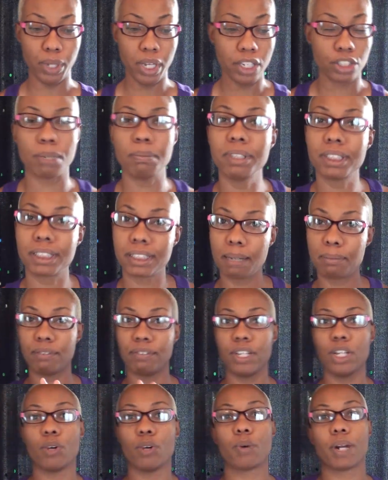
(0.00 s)
So I'm going to stop the
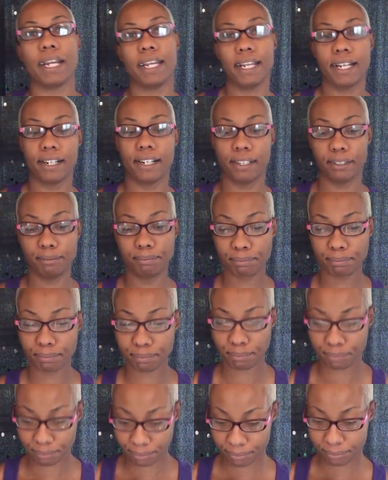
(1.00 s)
video right here
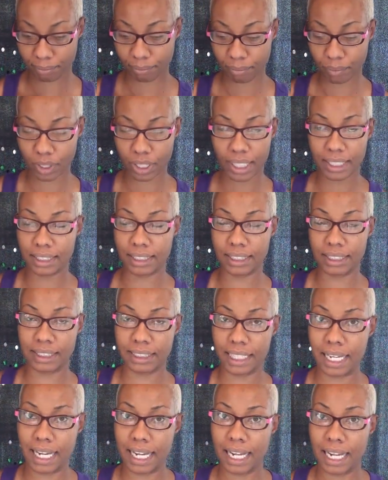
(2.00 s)
and just
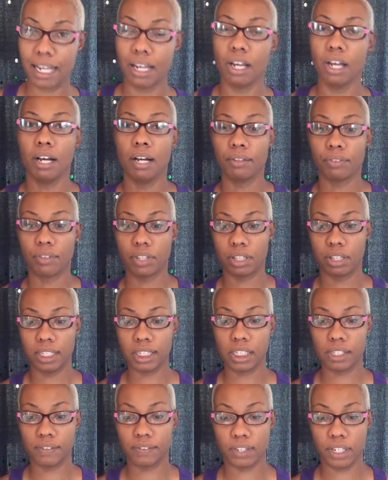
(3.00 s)
say that
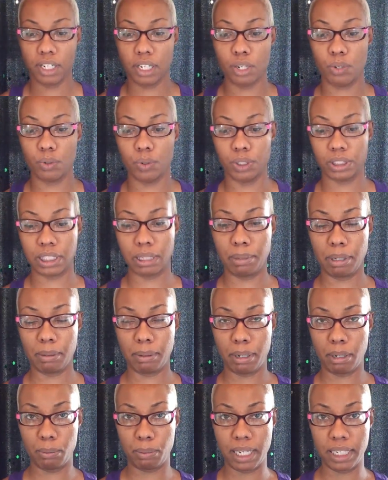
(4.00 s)
this video is going to be
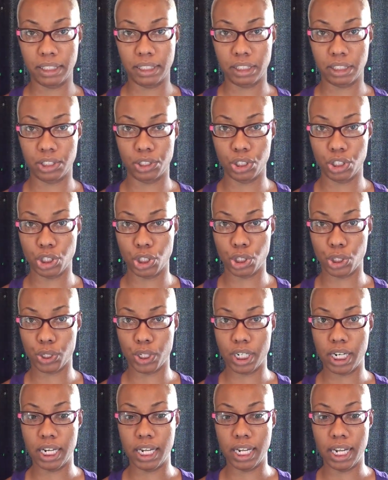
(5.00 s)
about plastic
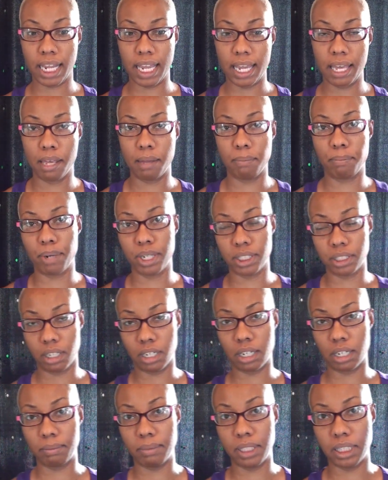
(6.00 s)
surgery and breast
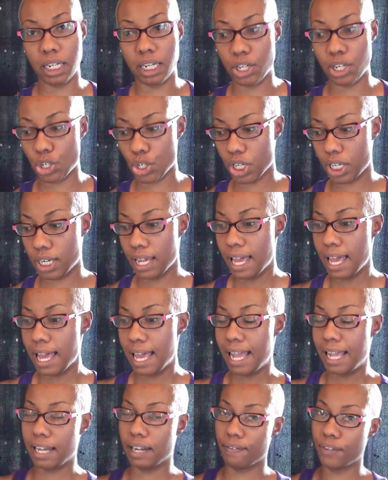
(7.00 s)
augmentation
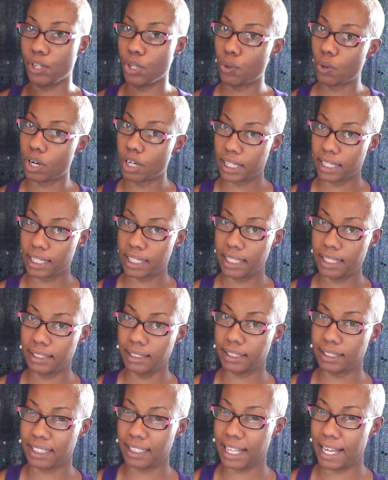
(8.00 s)
and if you are
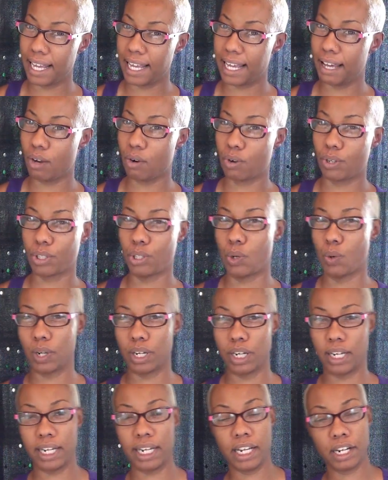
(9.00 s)
against that or don't want
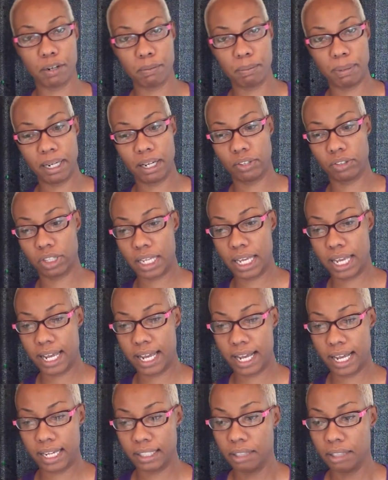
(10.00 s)
to hear about
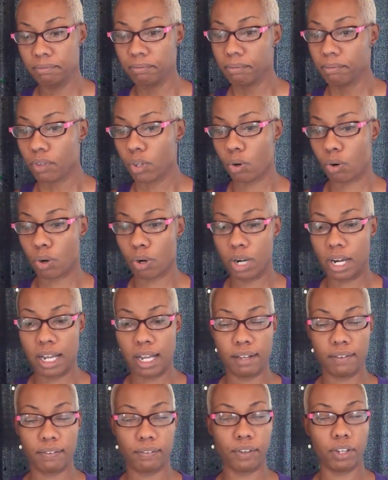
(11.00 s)
that or
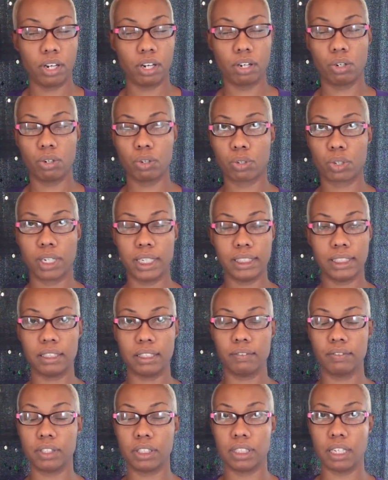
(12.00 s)
have, you know, crazy
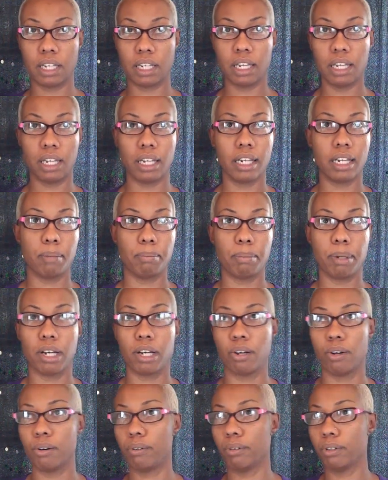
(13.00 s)
stuff to say
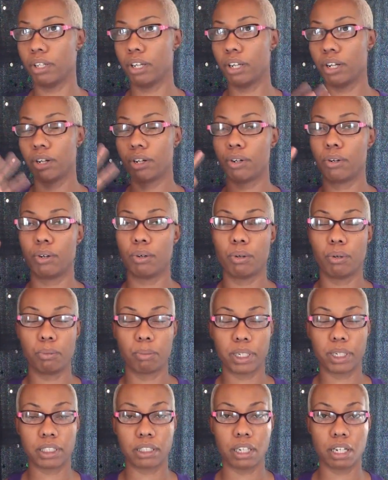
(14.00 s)
about, you know,
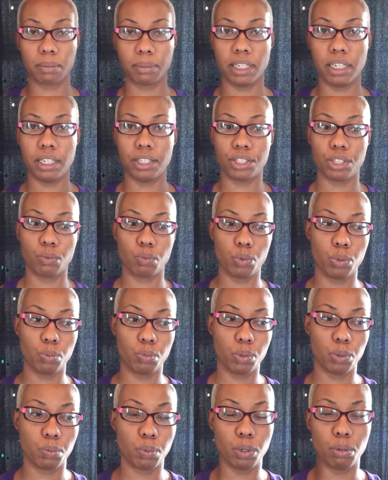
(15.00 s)
breast augmentation, whoop,
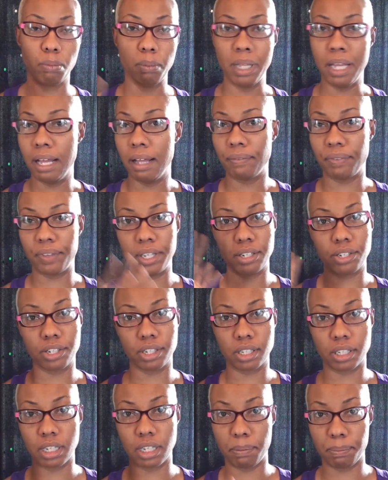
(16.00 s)
whoop, whoop, then
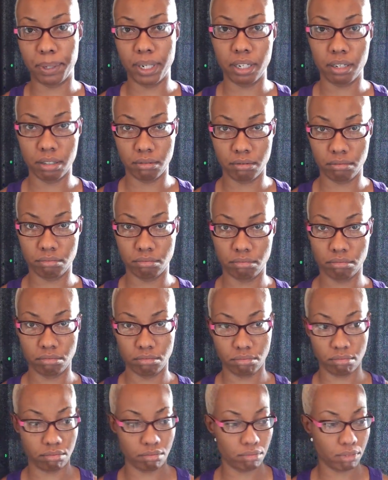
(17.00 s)
just stop here
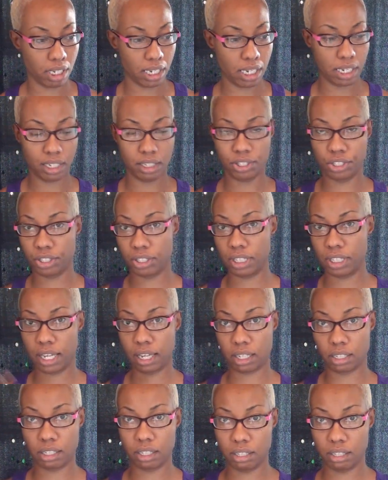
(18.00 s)
and just
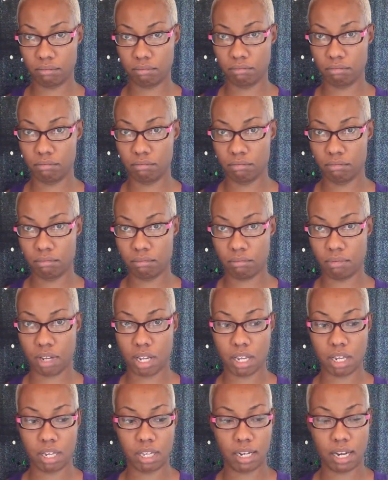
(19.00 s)
exit
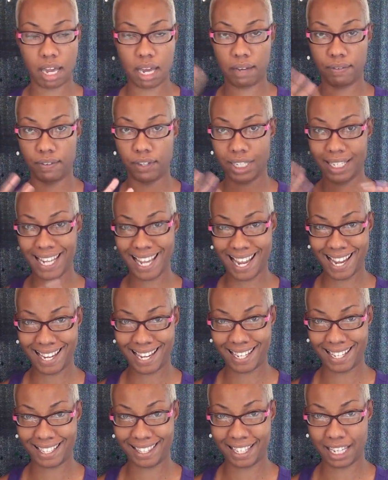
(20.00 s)
and have a good
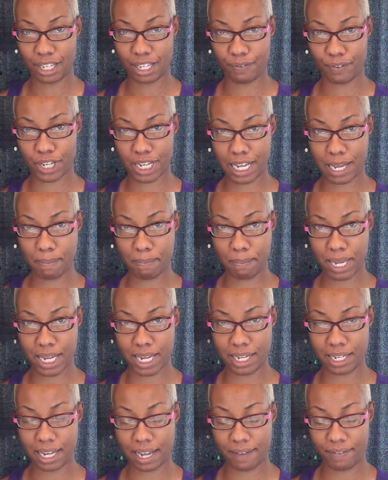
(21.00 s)
day. Thank you for
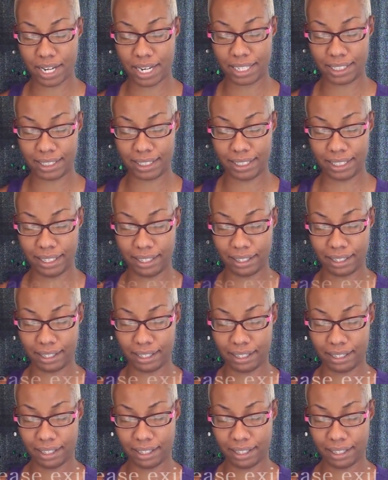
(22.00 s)
coming. Have a nice day.